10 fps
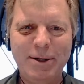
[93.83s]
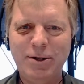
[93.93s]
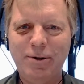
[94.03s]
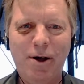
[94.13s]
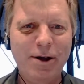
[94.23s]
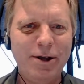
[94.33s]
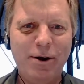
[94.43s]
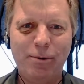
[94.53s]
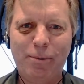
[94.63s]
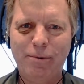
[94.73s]
been, been a long, long
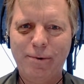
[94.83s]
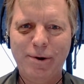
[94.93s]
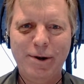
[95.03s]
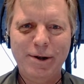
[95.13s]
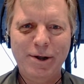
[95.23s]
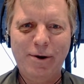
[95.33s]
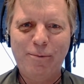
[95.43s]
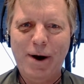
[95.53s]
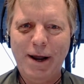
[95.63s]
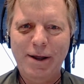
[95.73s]
time. Yeah. You don't
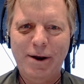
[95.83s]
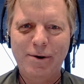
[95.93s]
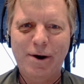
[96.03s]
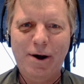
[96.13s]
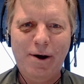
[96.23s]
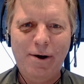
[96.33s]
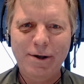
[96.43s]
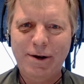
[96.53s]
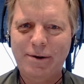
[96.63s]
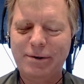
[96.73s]
write, you don't
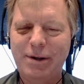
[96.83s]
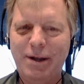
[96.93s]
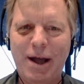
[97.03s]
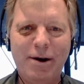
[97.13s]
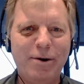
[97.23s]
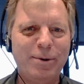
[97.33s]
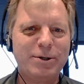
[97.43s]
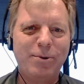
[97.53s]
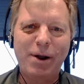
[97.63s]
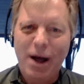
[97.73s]
call, you don't, I don't know
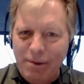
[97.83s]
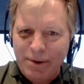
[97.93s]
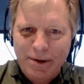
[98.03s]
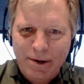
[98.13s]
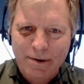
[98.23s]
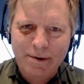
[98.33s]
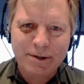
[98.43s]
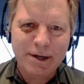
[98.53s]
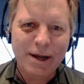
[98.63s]
what's going on with you. It's